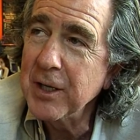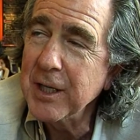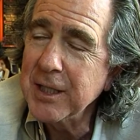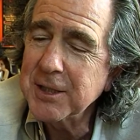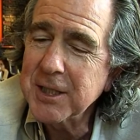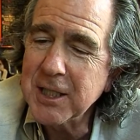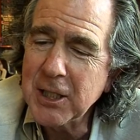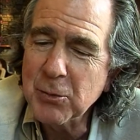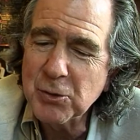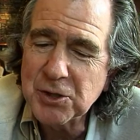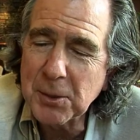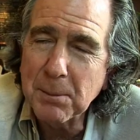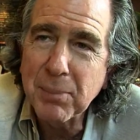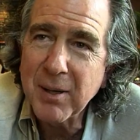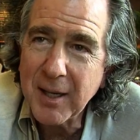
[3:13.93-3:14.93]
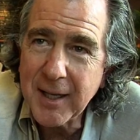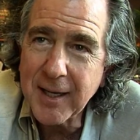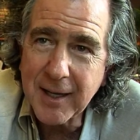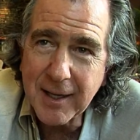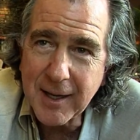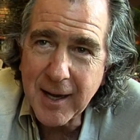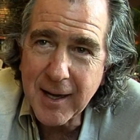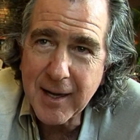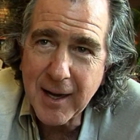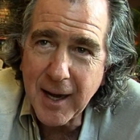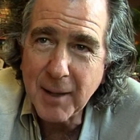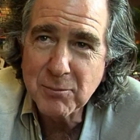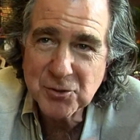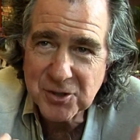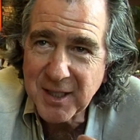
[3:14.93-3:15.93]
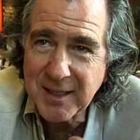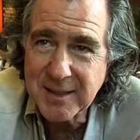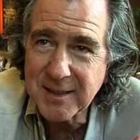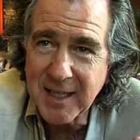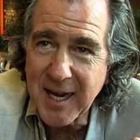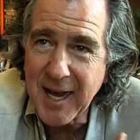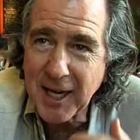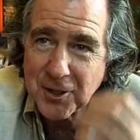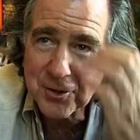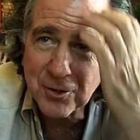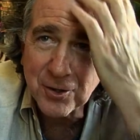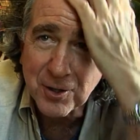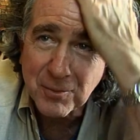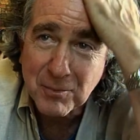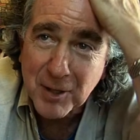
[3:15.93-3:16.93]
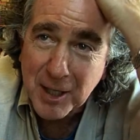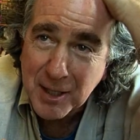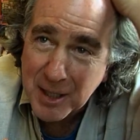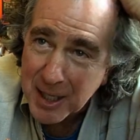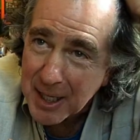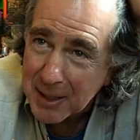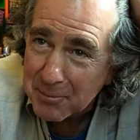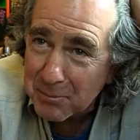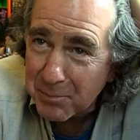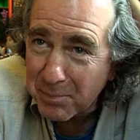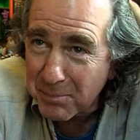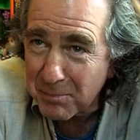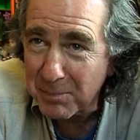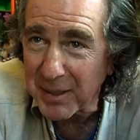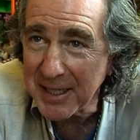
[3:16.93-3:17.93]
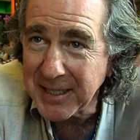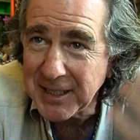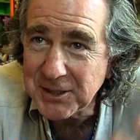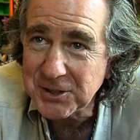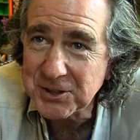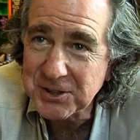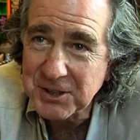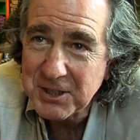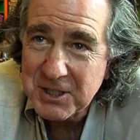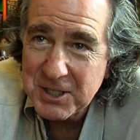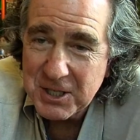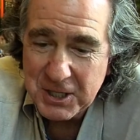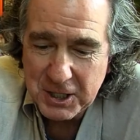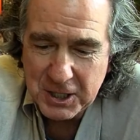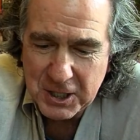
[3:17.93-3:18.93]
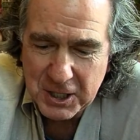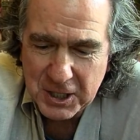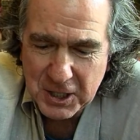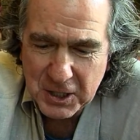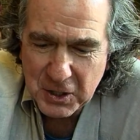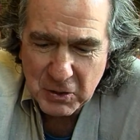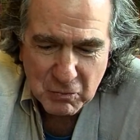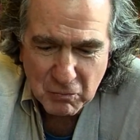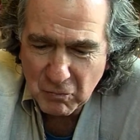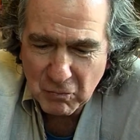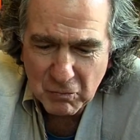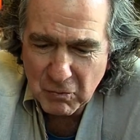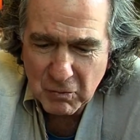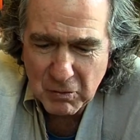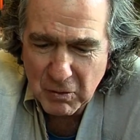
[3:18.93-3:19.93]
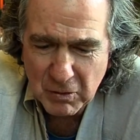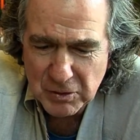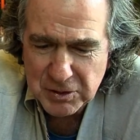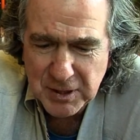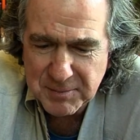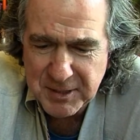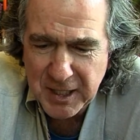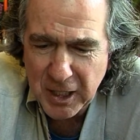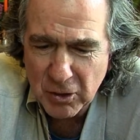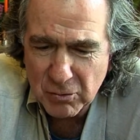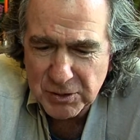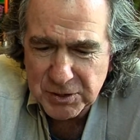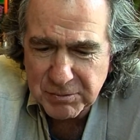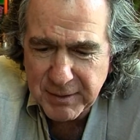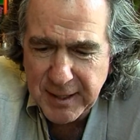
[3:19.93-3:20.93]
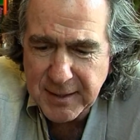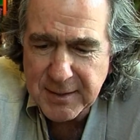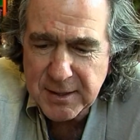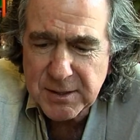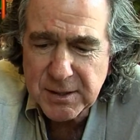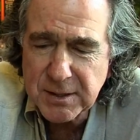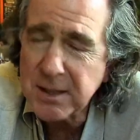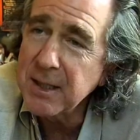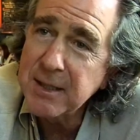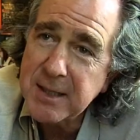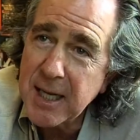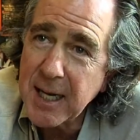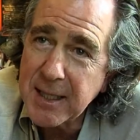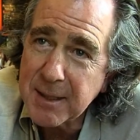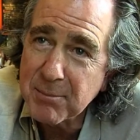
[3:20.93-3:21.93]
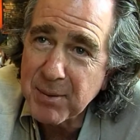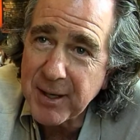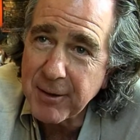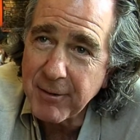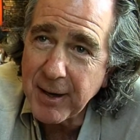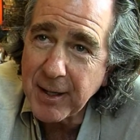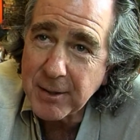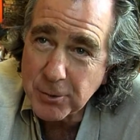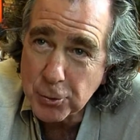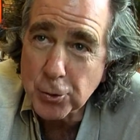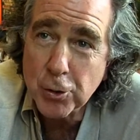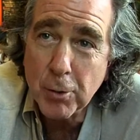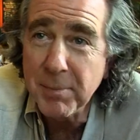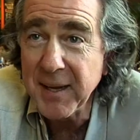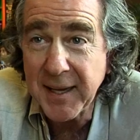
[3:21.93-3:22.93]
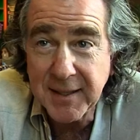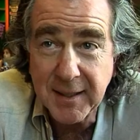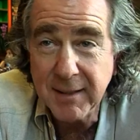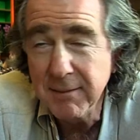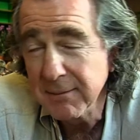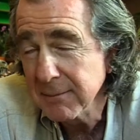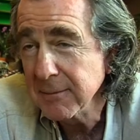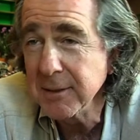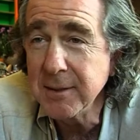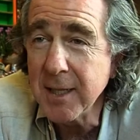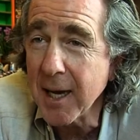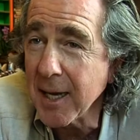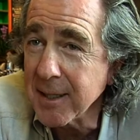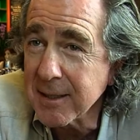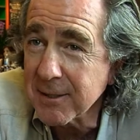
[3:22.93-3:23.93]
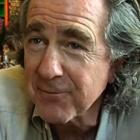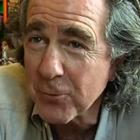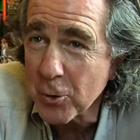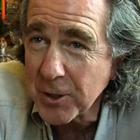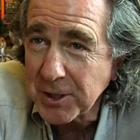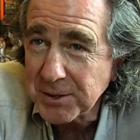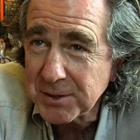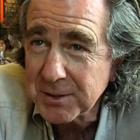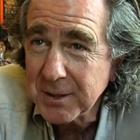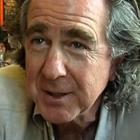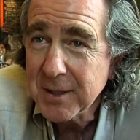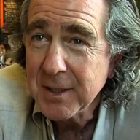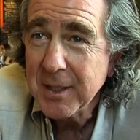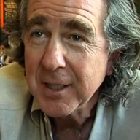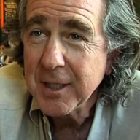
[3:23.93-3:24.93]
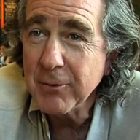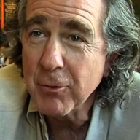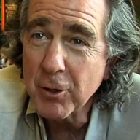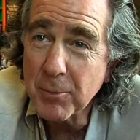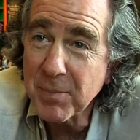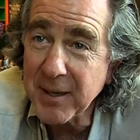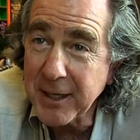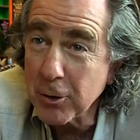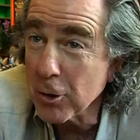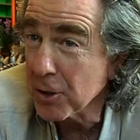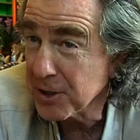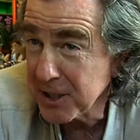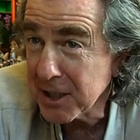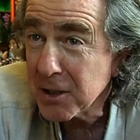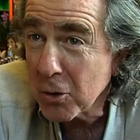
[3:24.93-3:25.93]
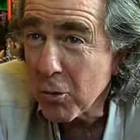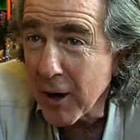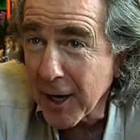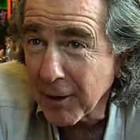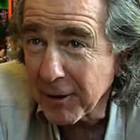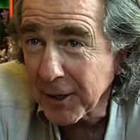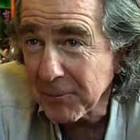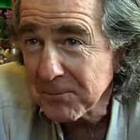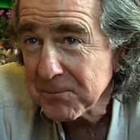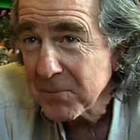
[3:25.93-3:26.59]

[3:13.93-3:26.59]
It was a play. I'm trained as an actor, and plays was something I always read. This is an Italian playwright, Ugo Betti. He died in the 40s. He wrote a play called The Inquiry.